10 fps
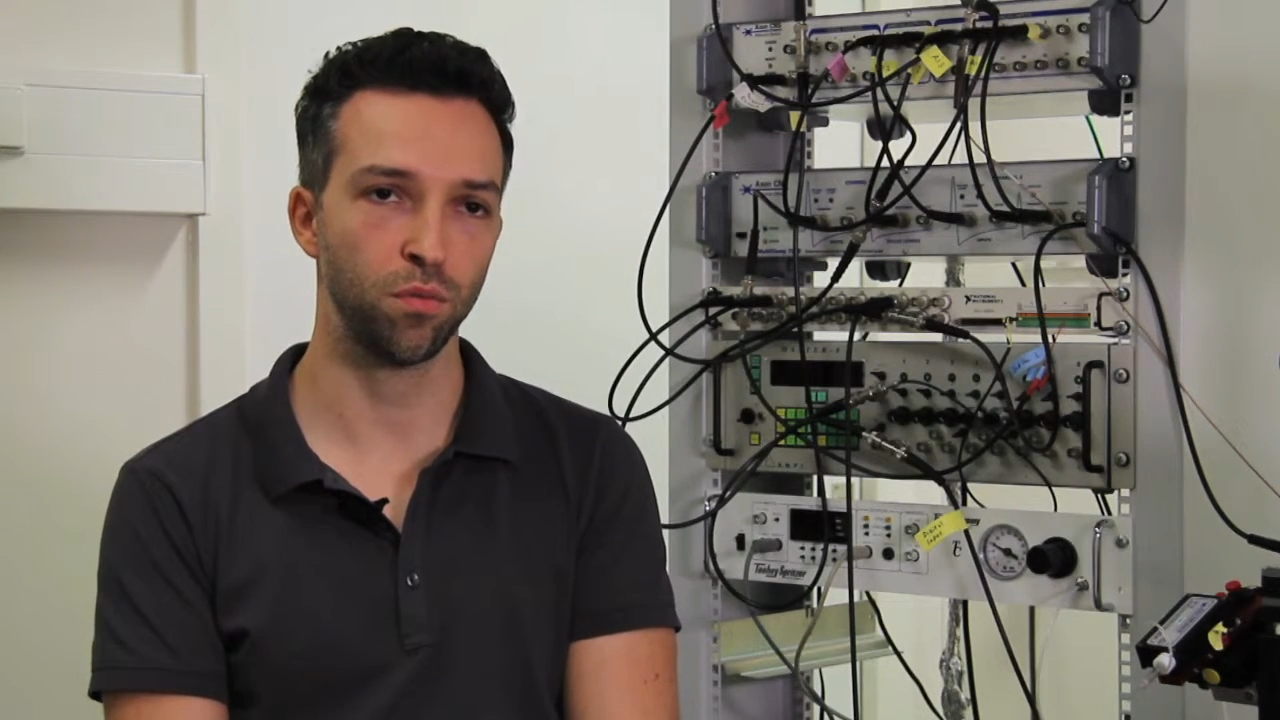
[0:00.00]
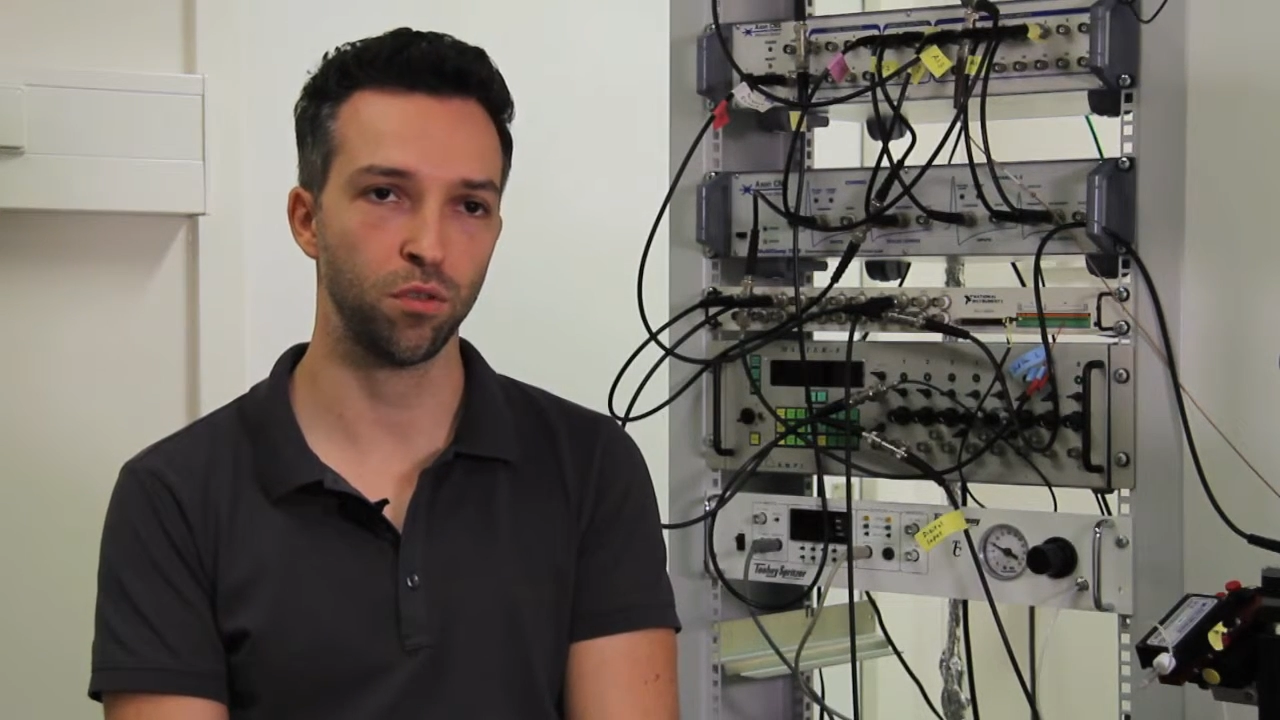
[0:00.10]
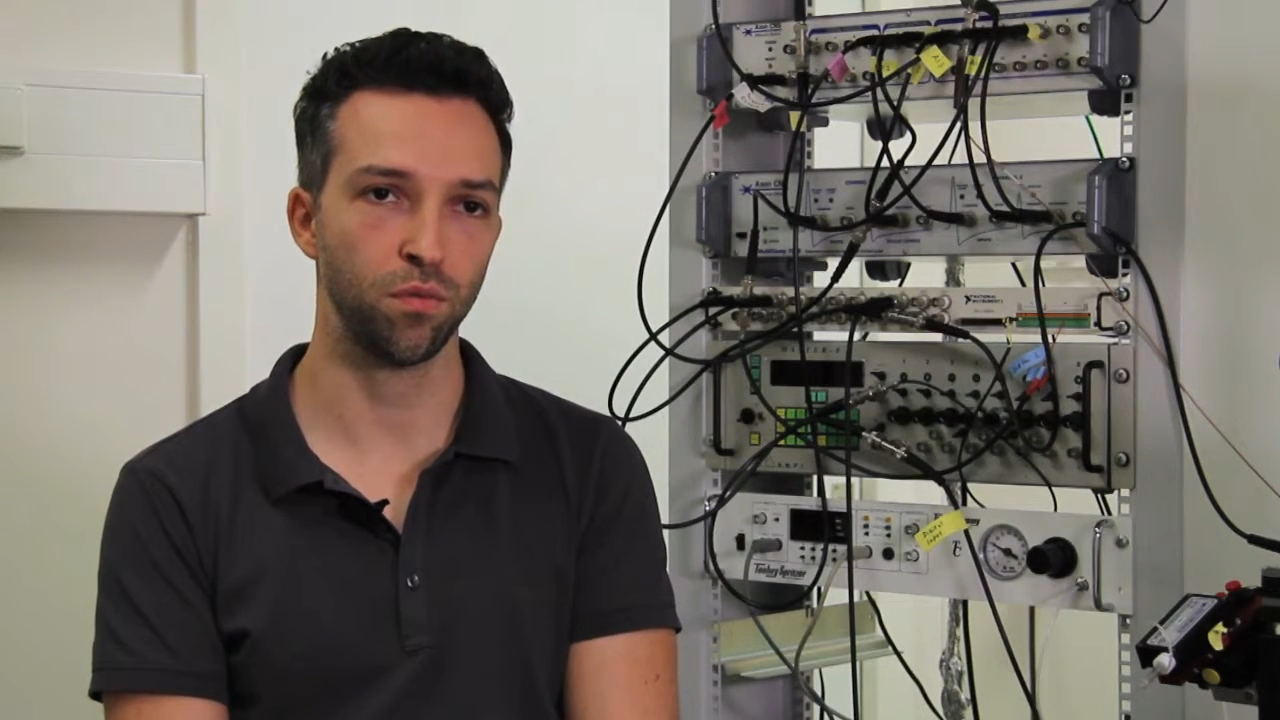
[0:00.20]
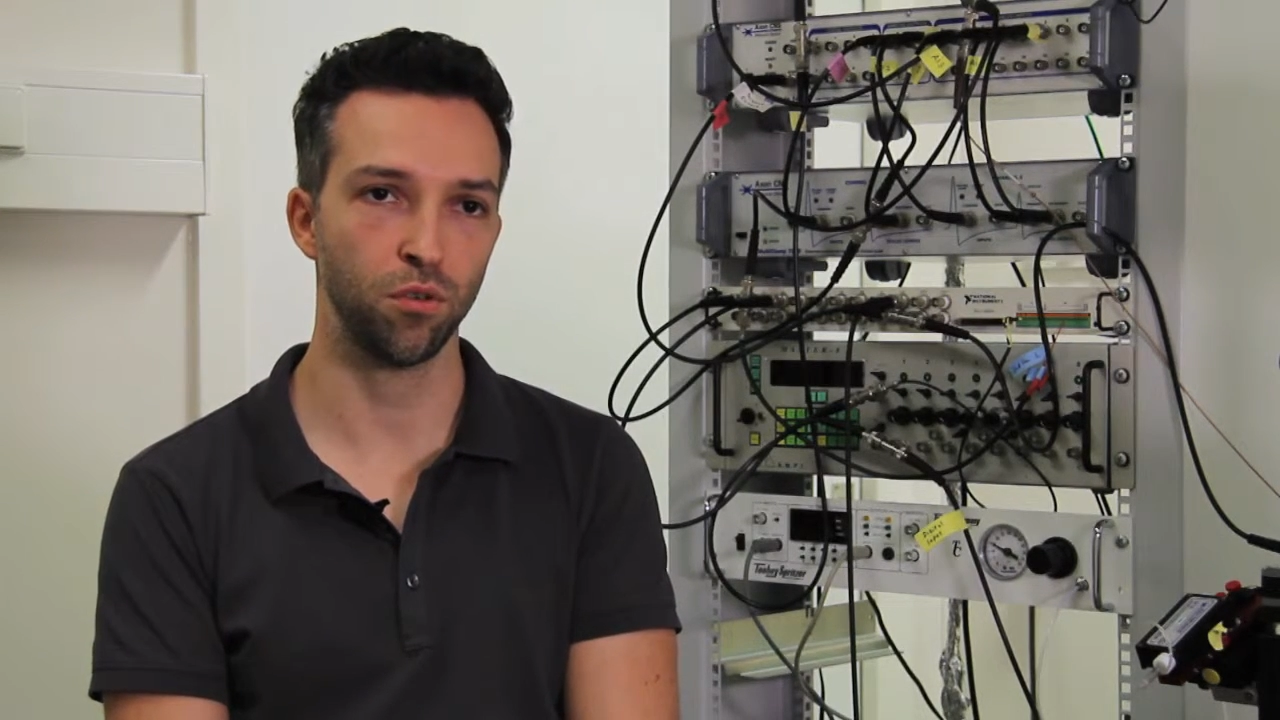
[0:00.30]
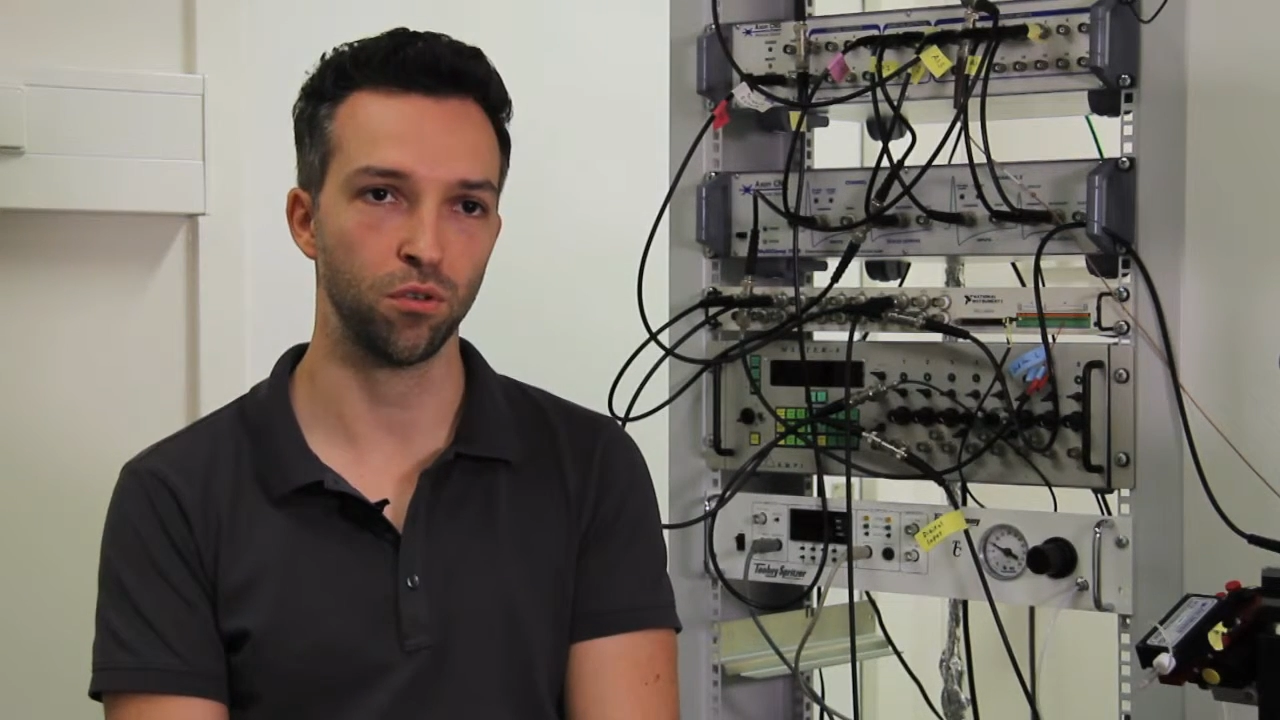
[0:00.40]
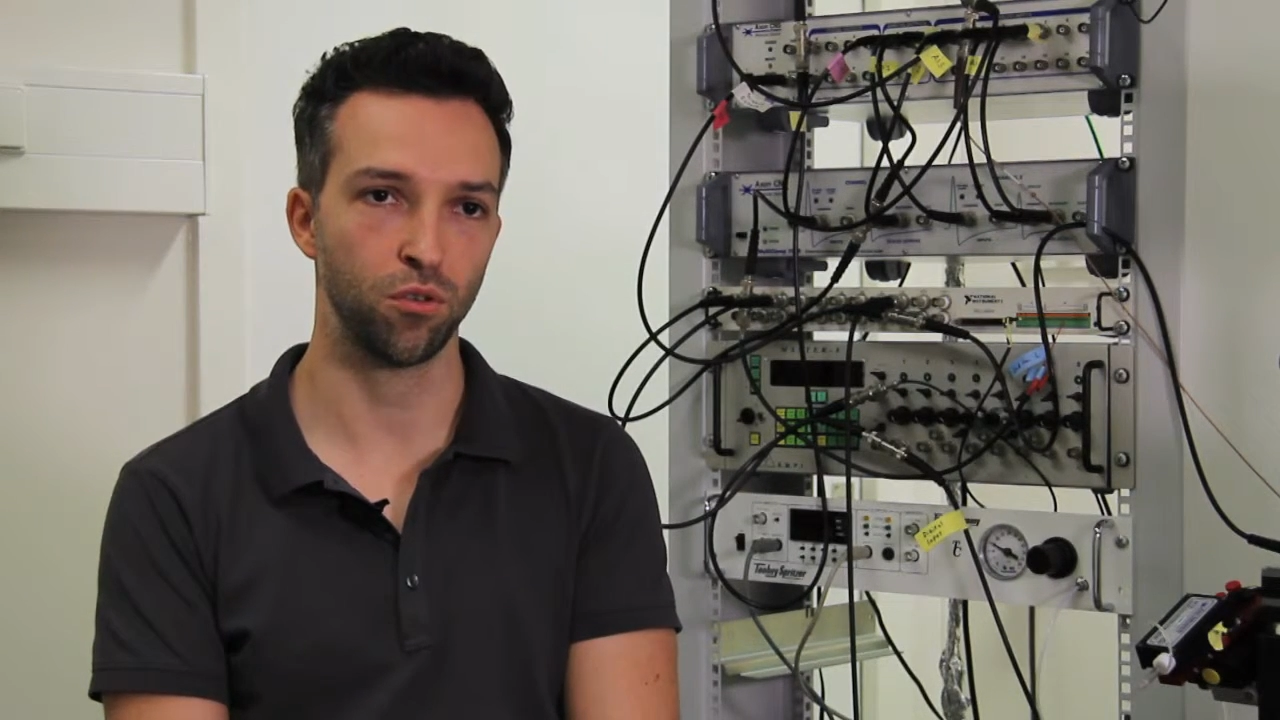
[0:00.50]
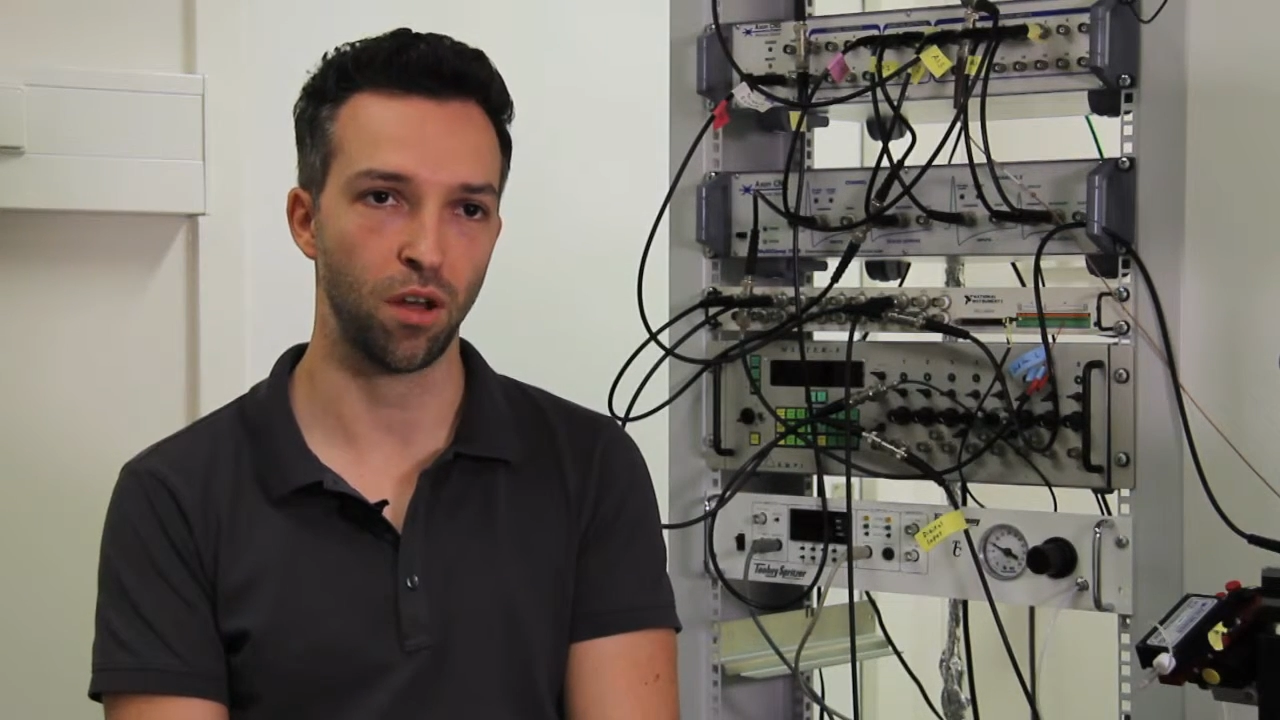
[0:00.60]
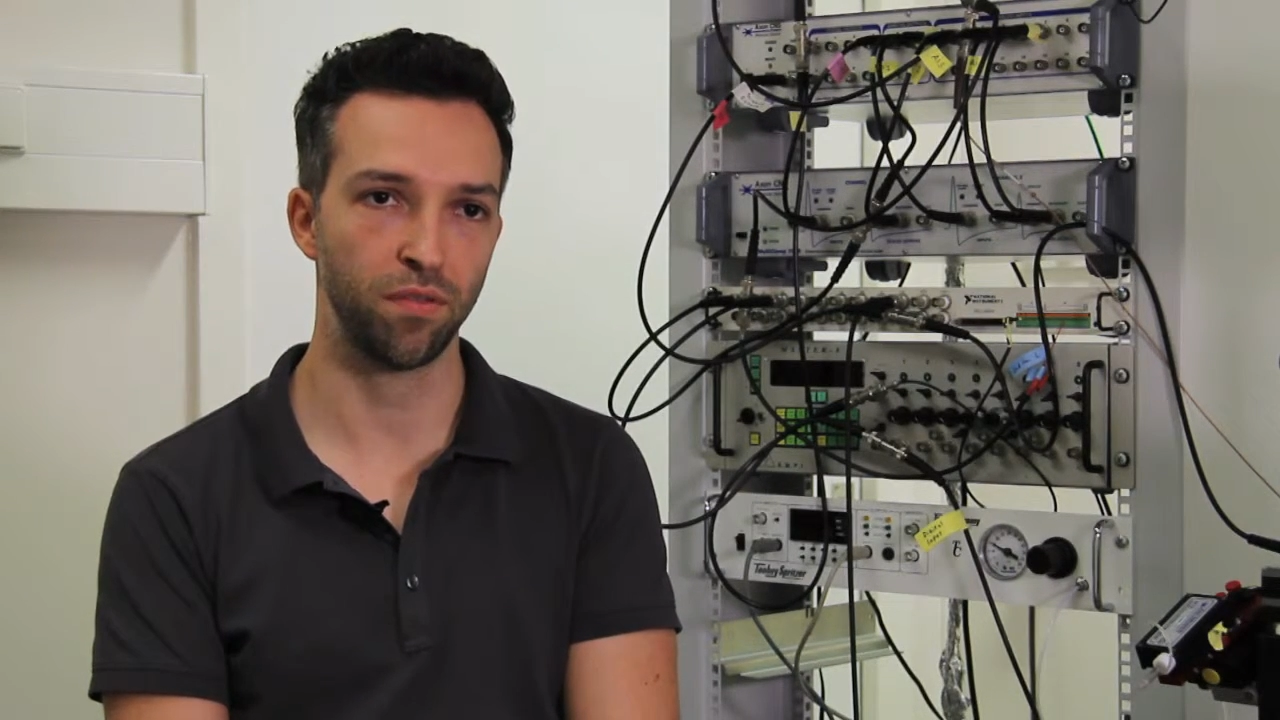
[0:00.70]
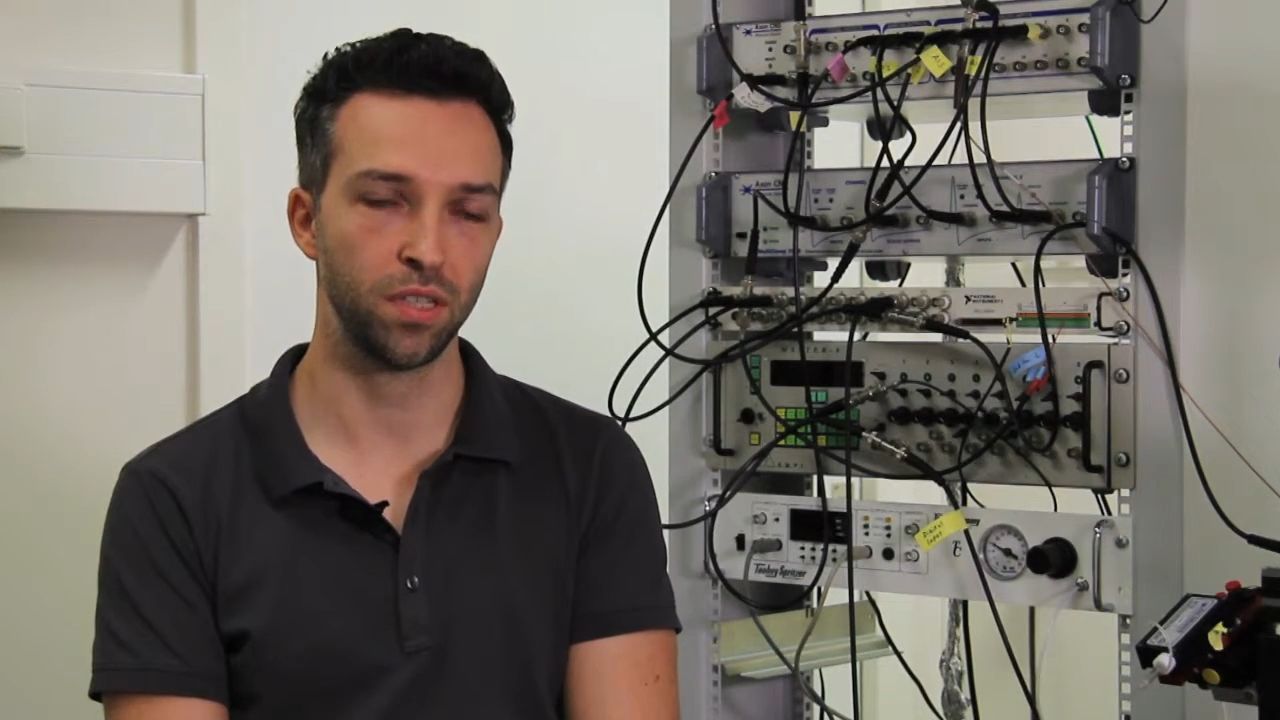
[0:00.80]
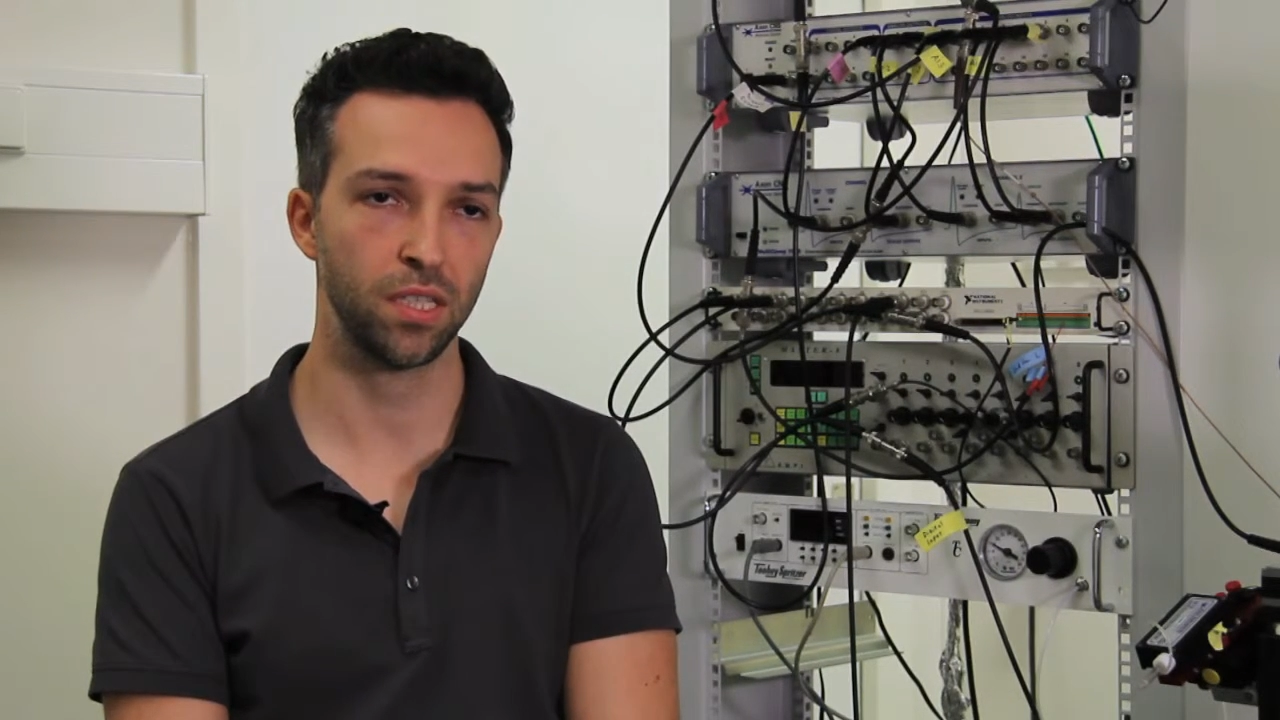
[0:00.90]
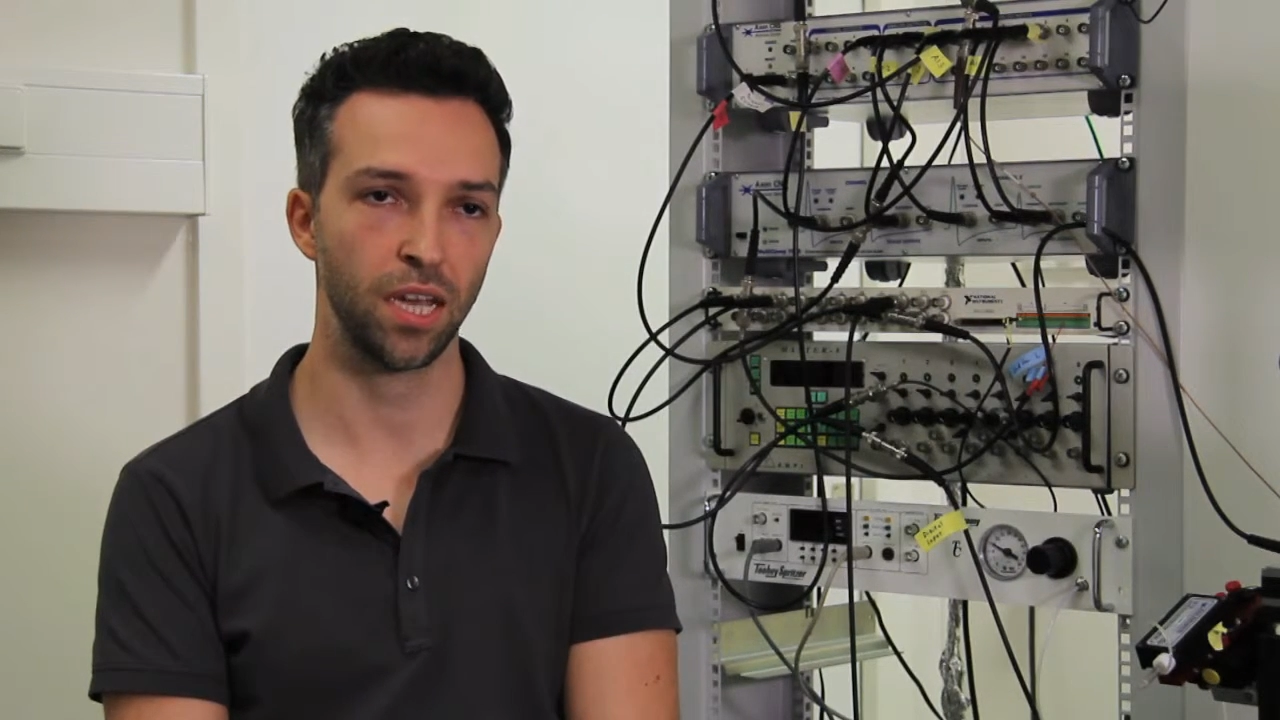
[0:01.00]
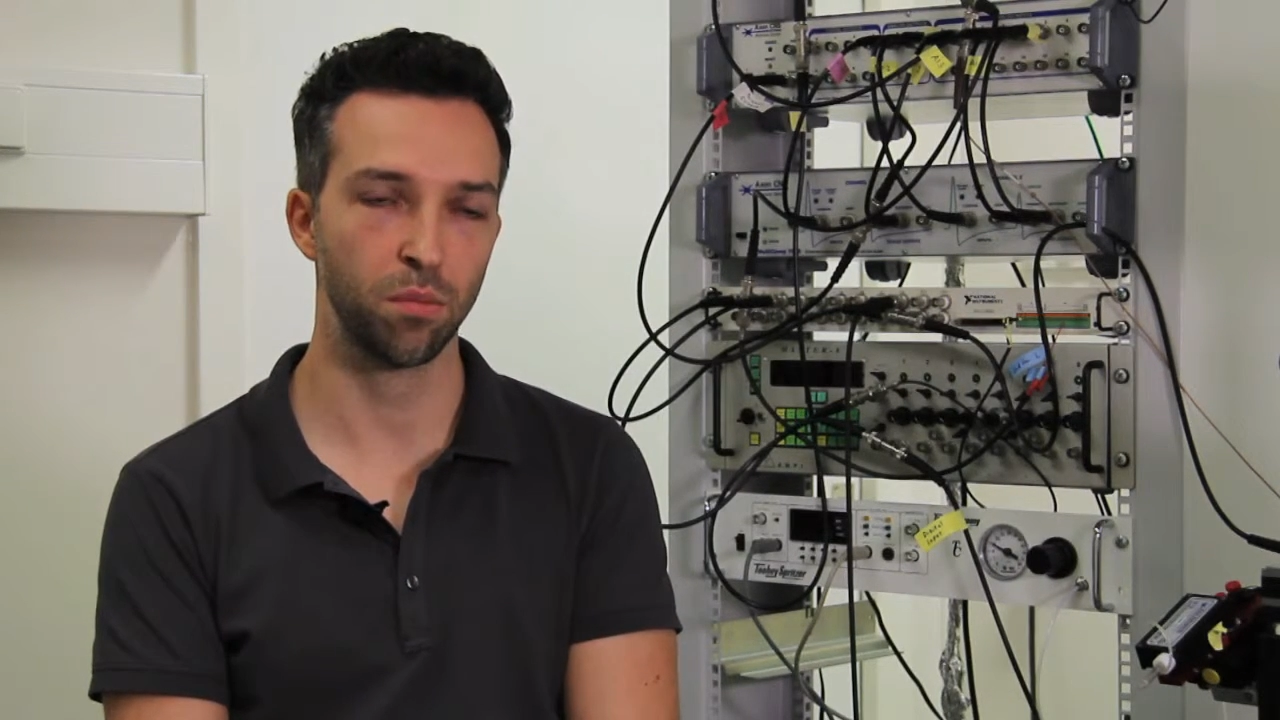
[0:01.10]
neurotrophins like